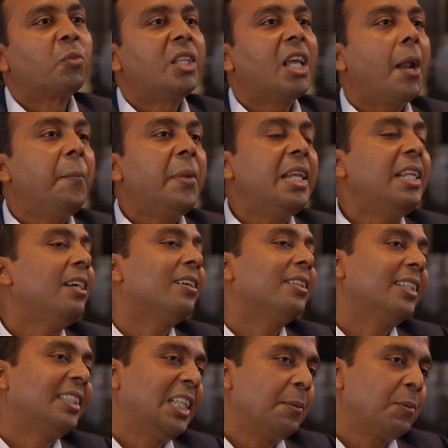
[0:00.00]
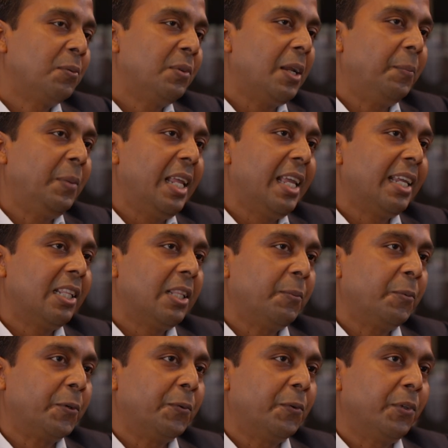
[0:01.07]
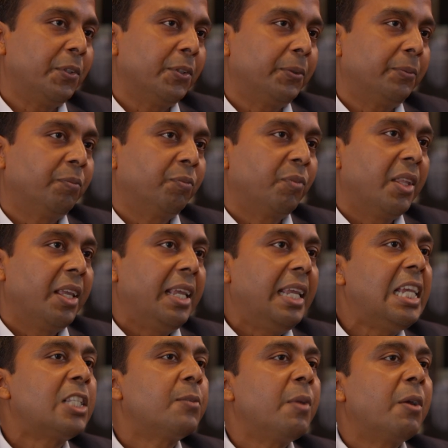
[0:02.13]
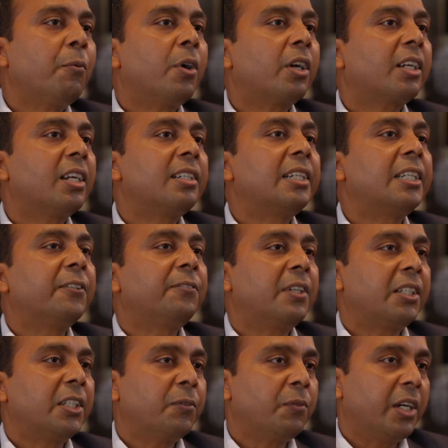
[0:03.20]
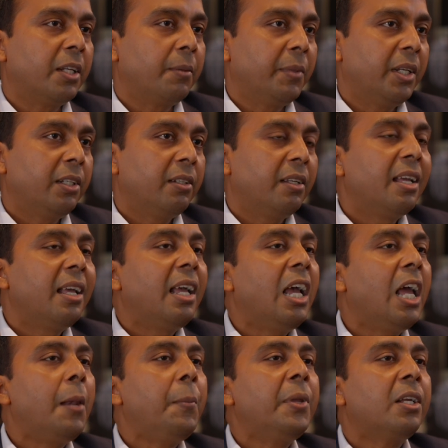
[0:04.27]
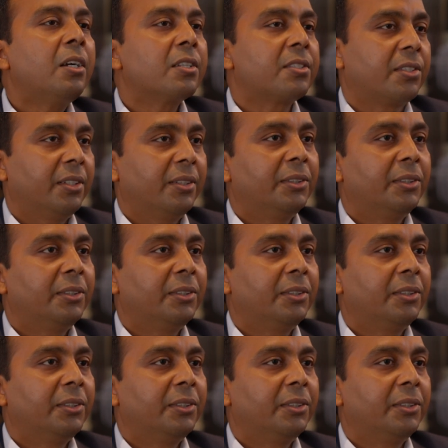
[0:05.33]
There are many other themes we are playing in the portfolio. Each may work under different environment, helping us